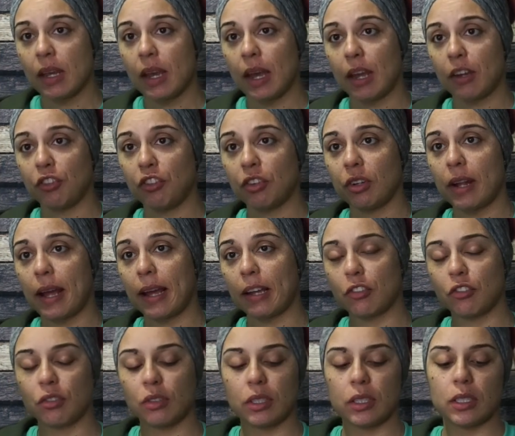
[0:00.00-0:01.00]
I should
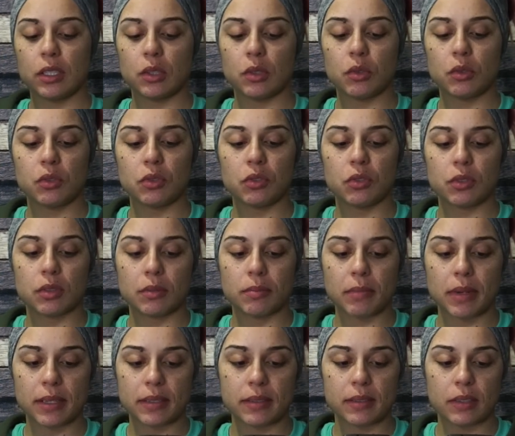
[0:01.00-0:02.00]
actually used
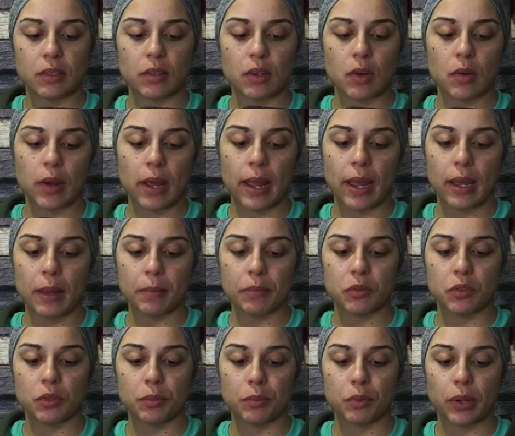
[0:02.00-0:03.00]
my Zero app
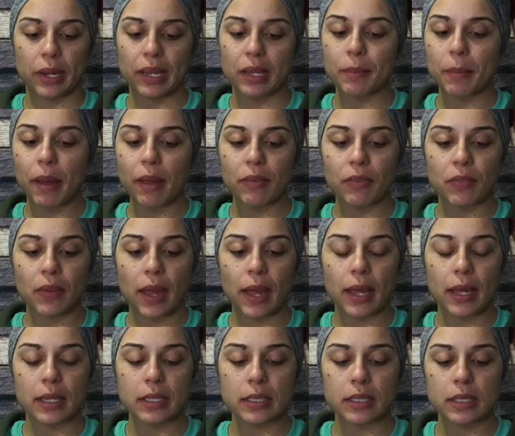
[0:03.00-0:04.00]
to break my
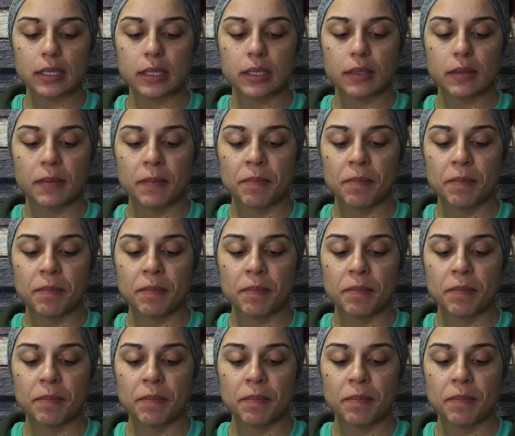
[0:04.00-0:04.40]
fast.